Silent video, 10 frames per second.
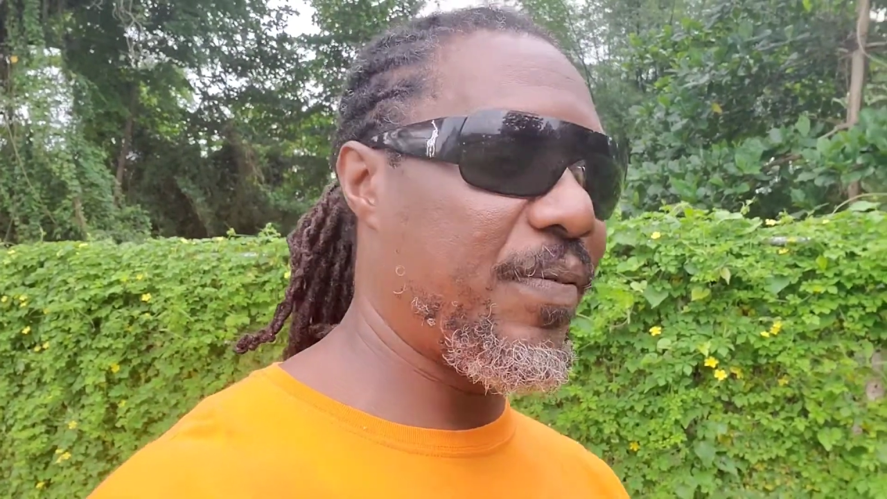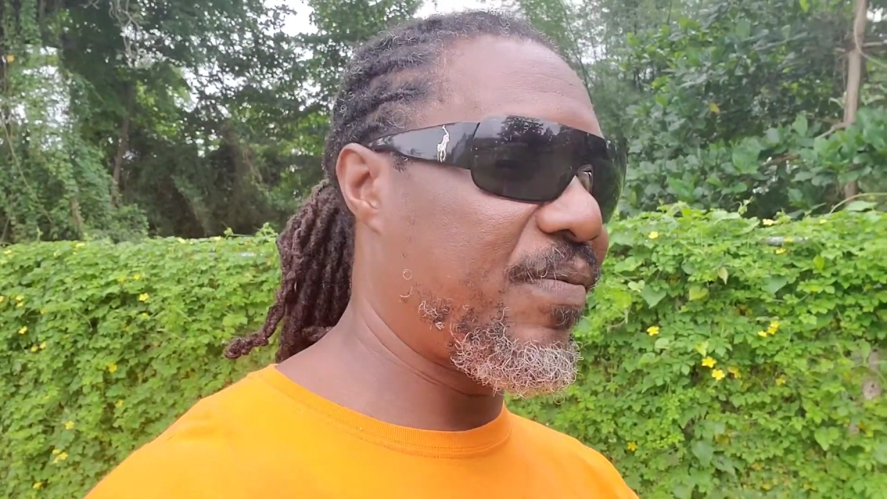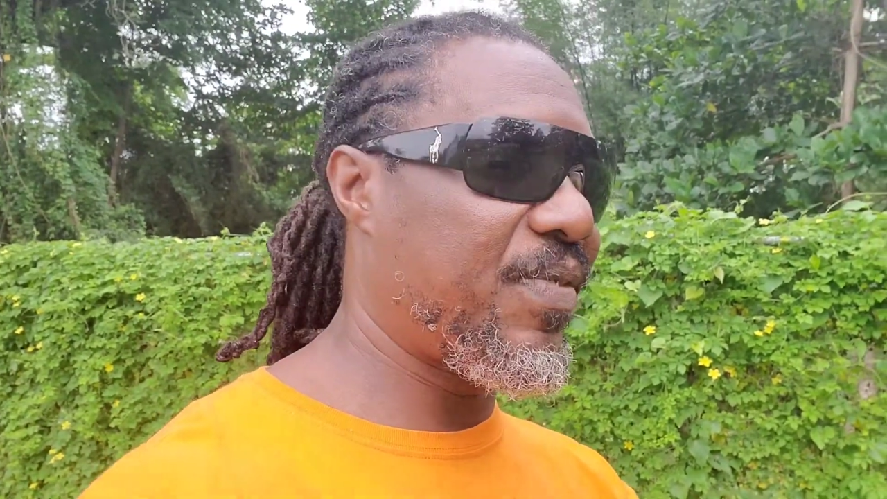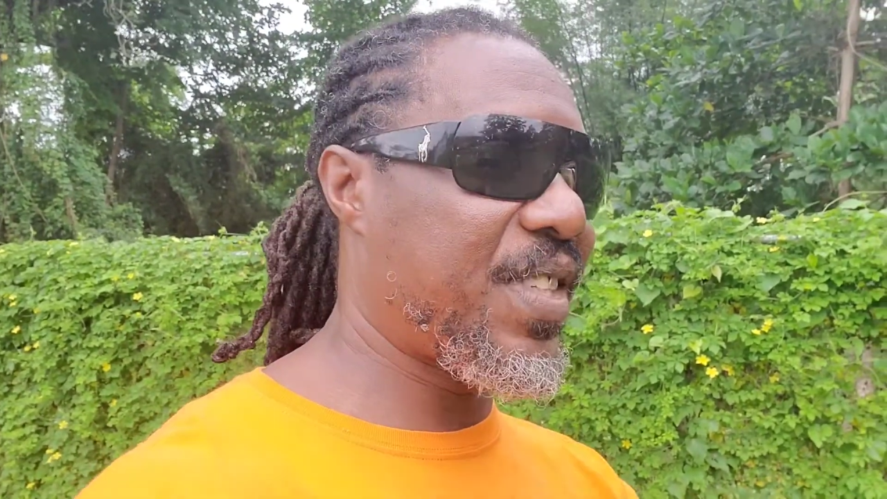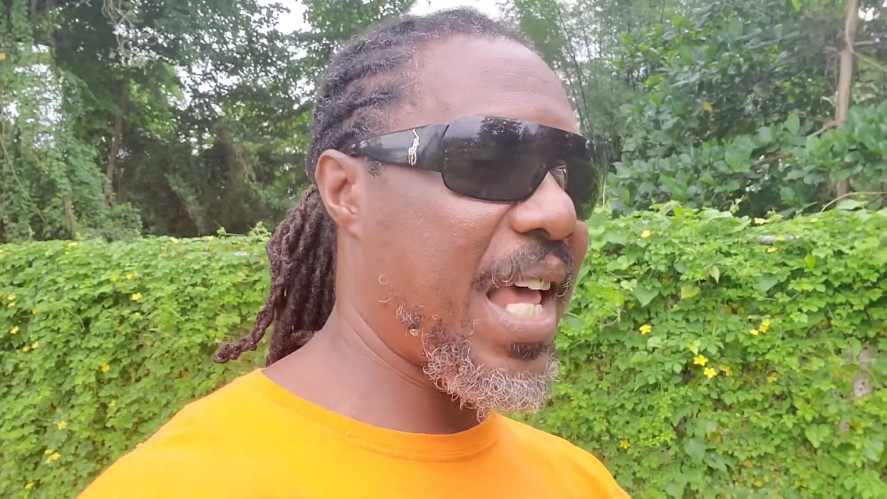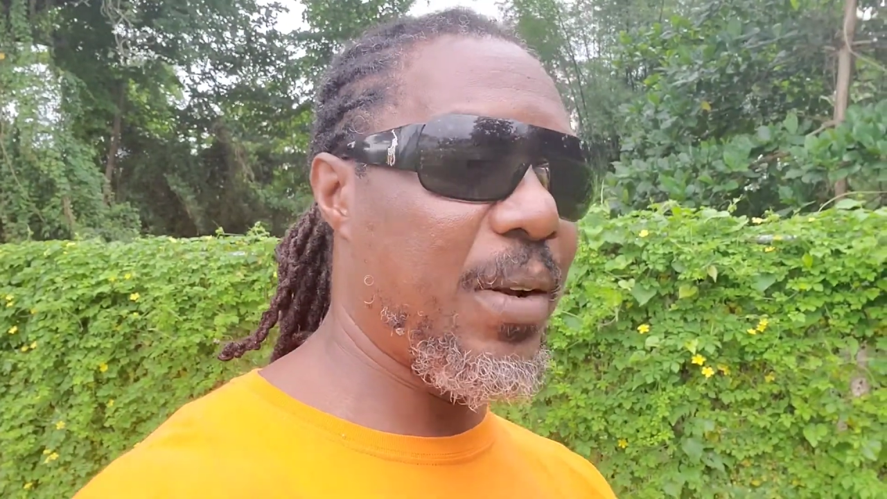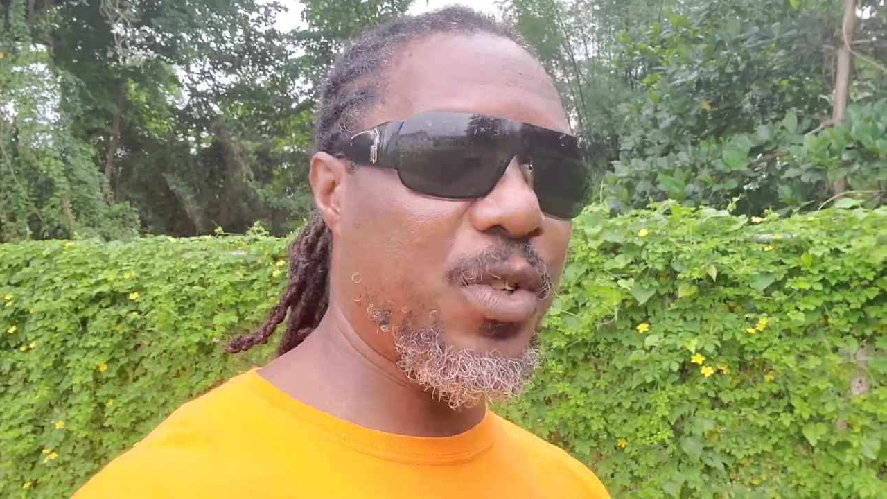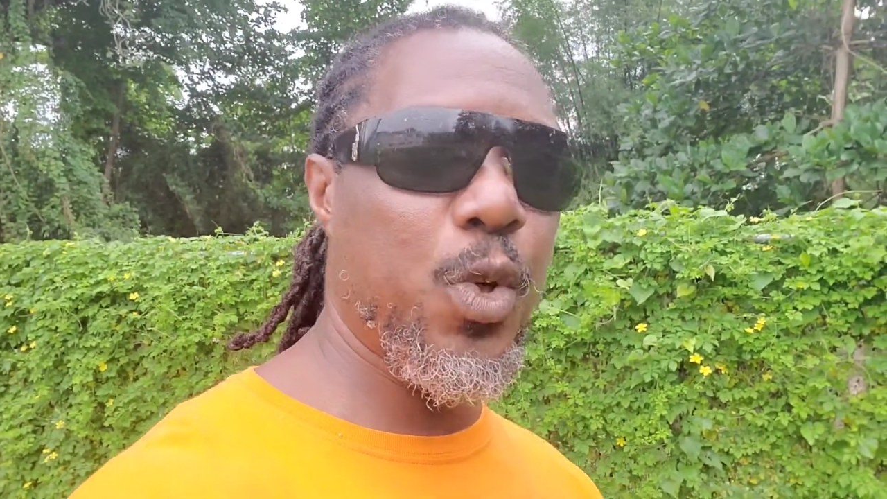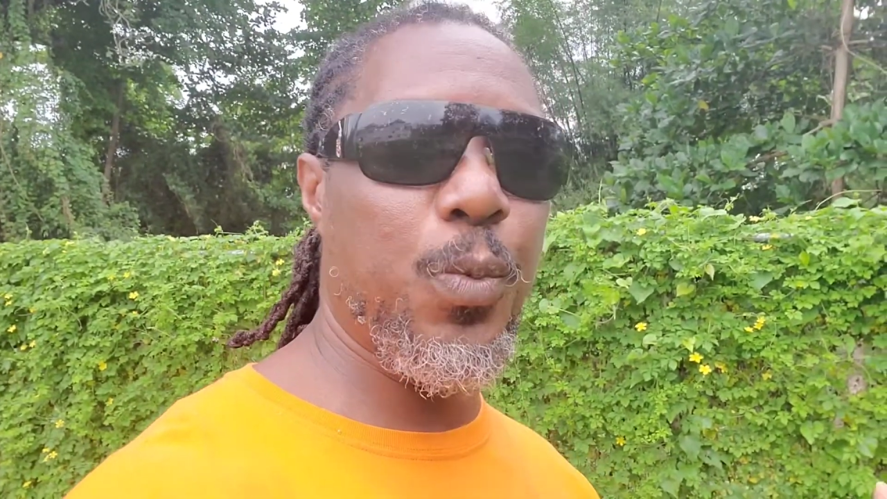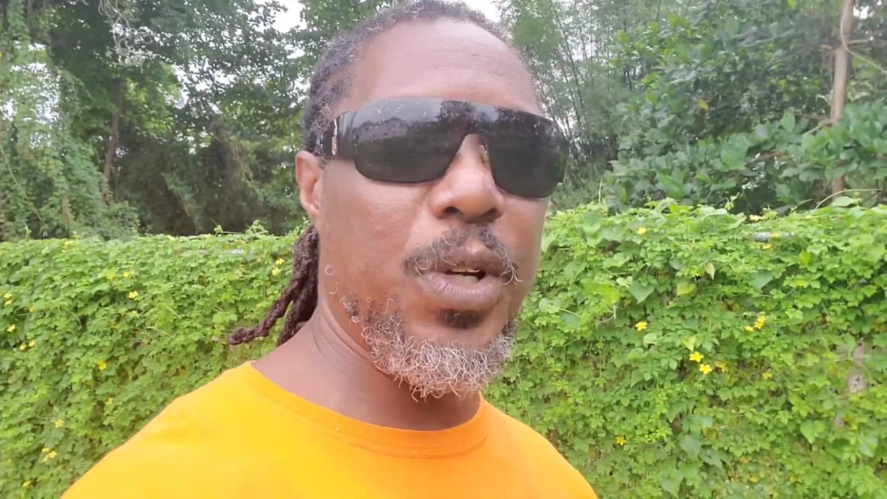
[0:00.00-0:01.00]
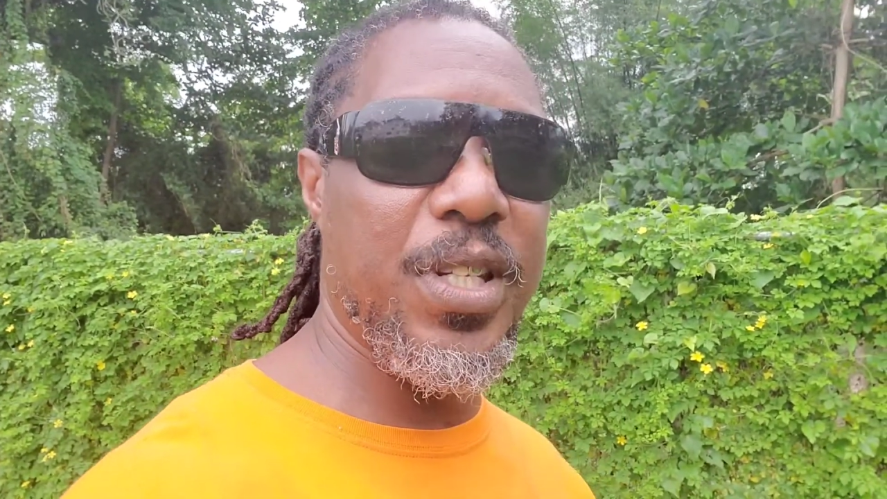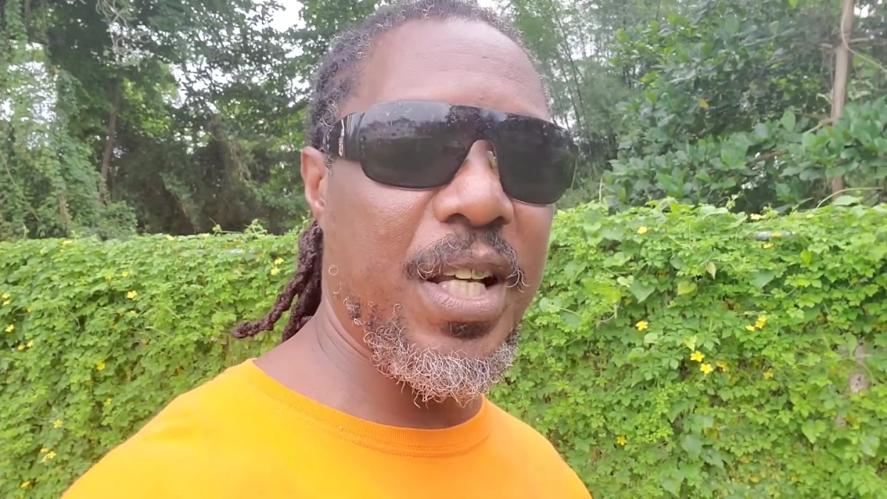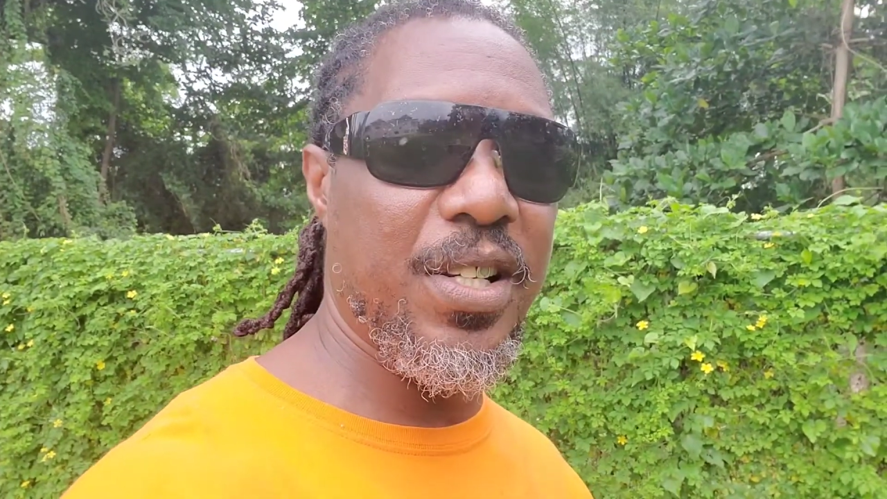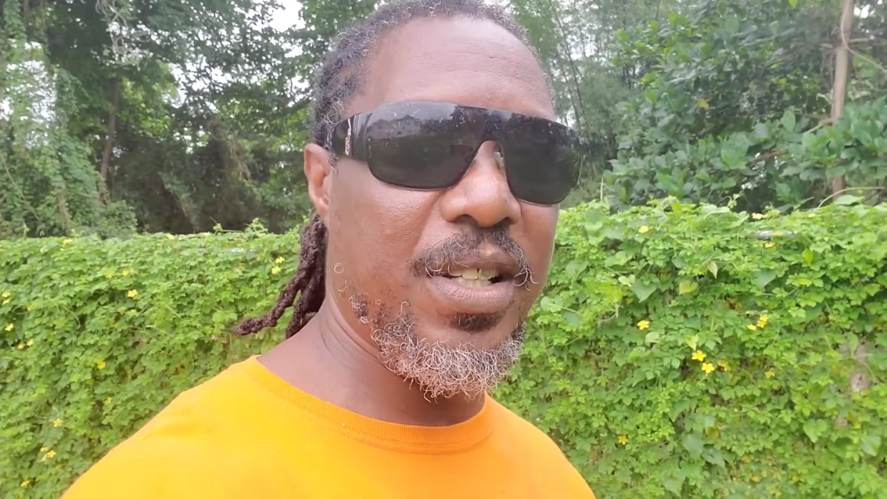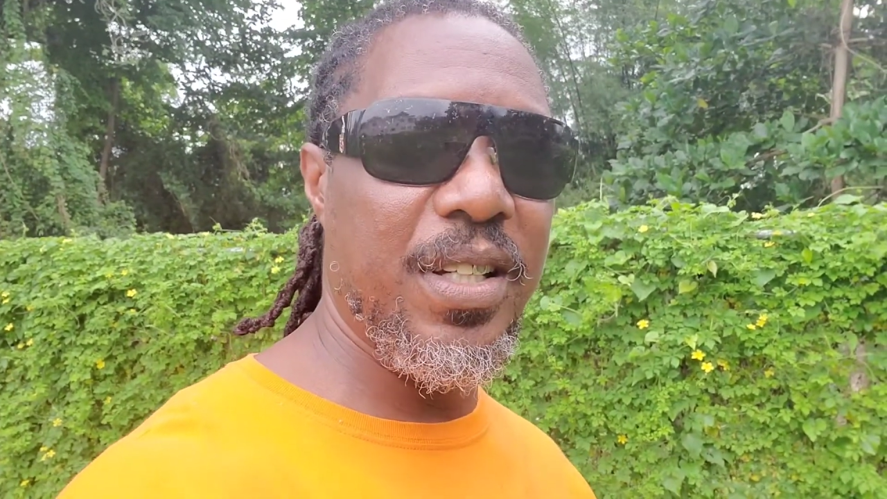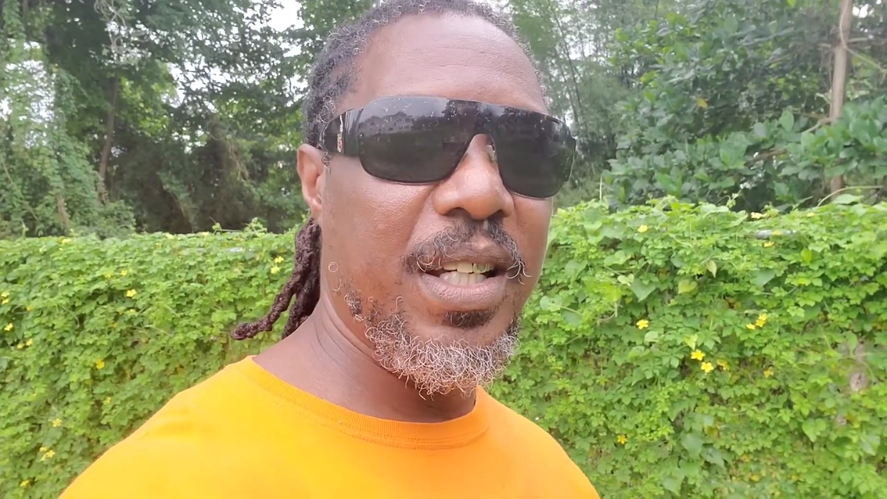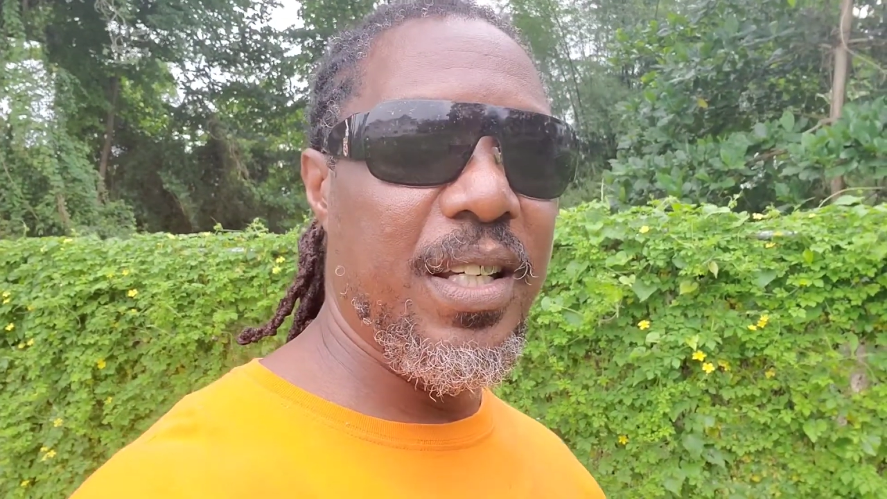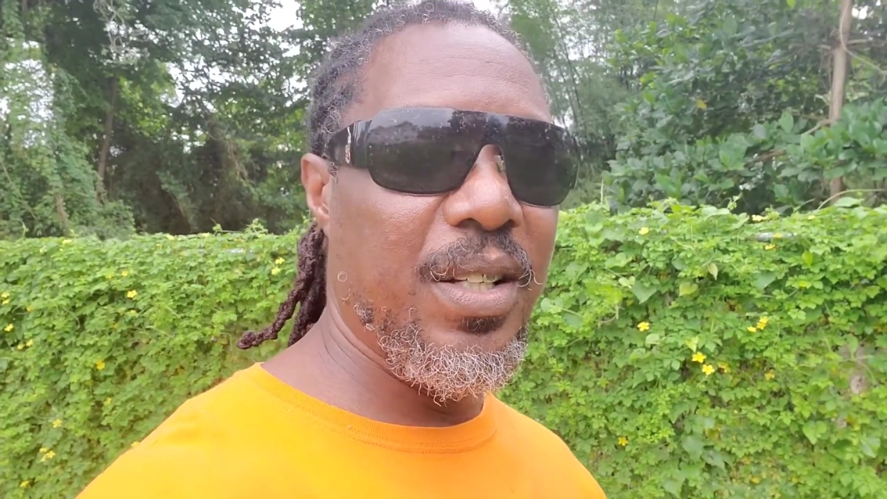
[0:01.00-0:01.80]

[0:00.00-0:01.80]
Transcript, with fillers: they sound super intelligent,